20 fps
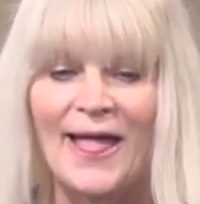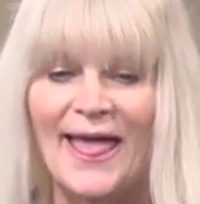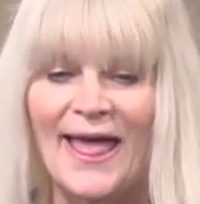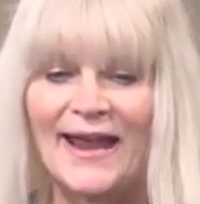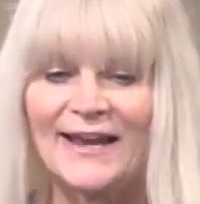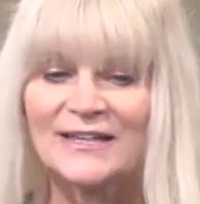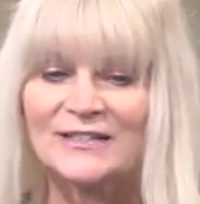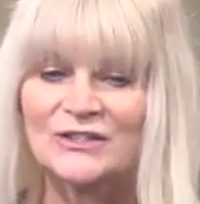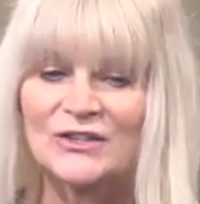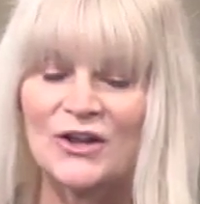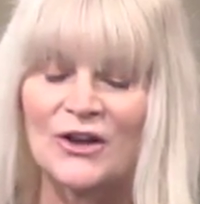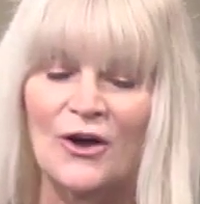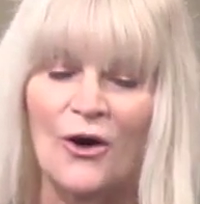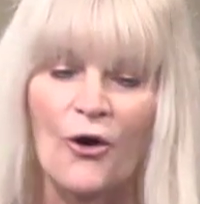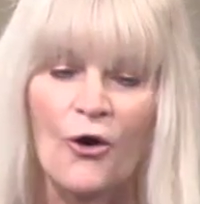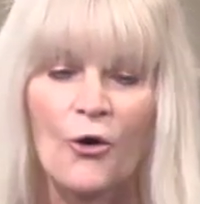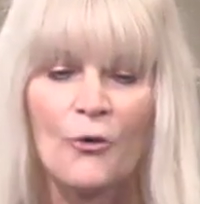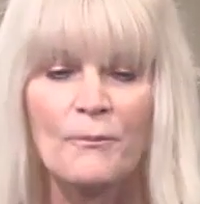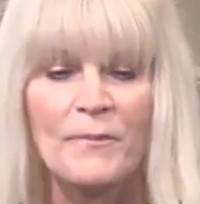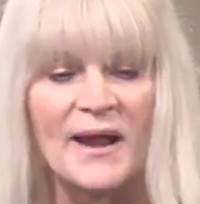and it's going
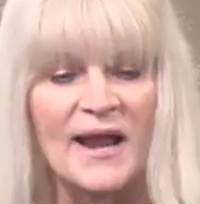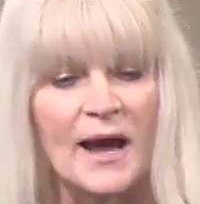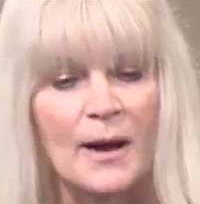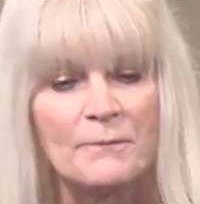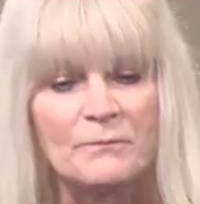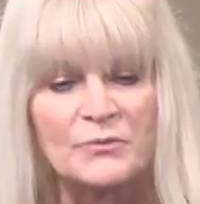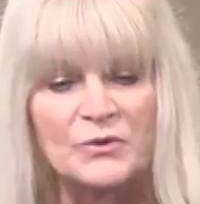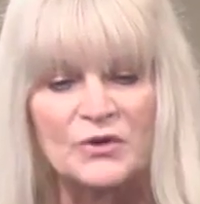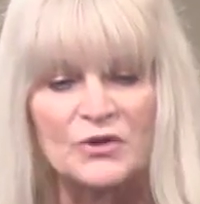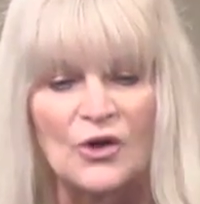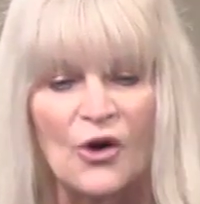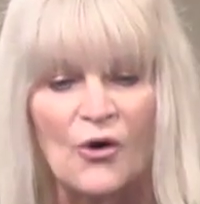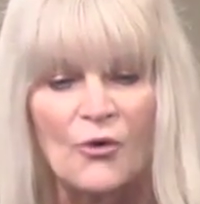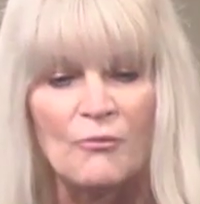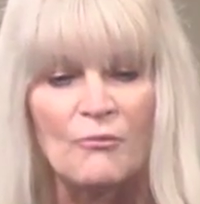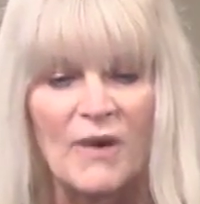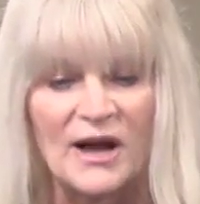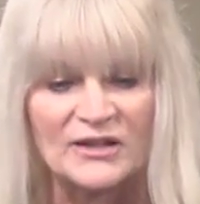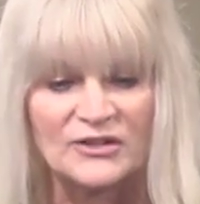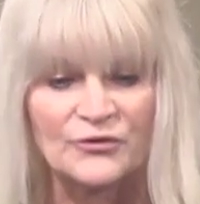to open up so
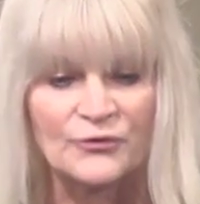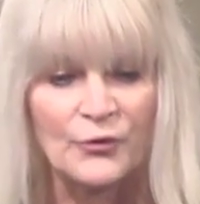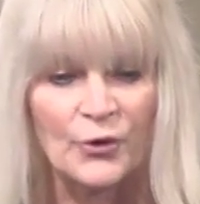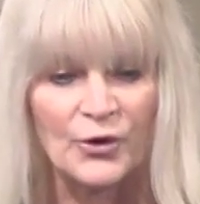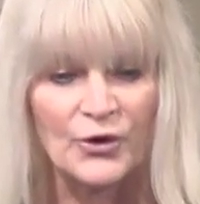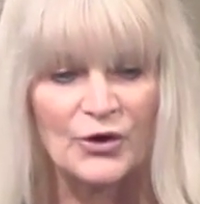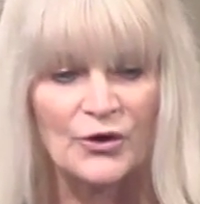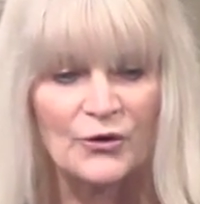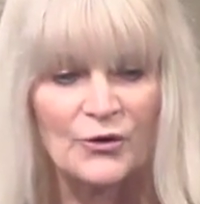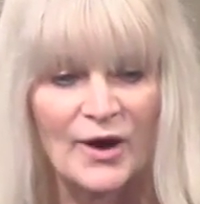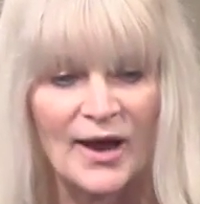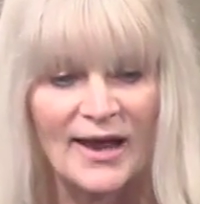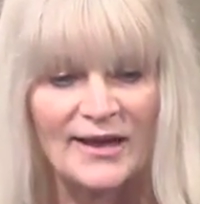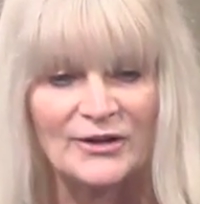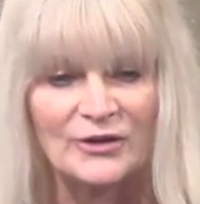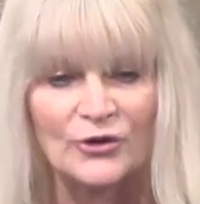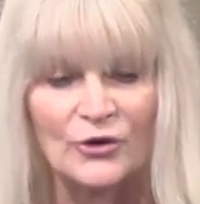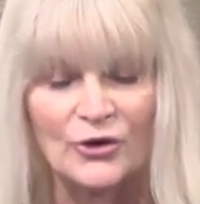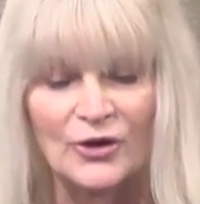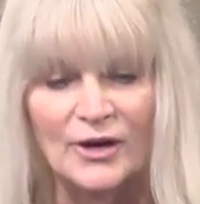much for you
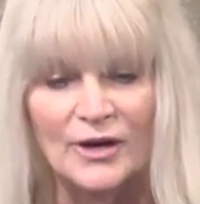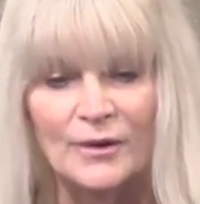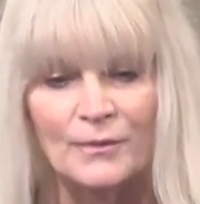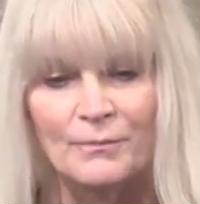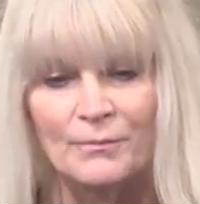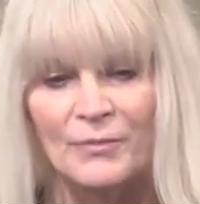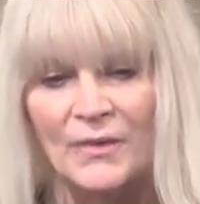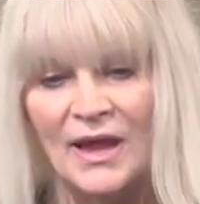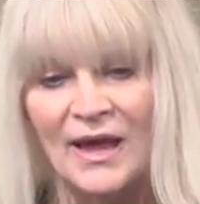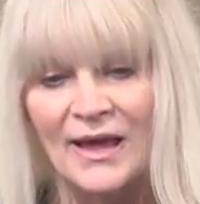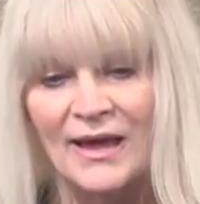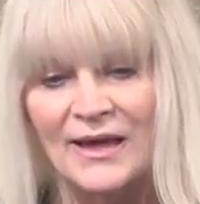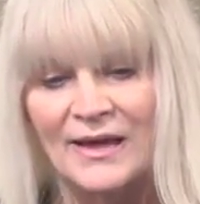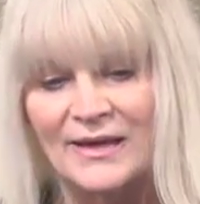and you're going to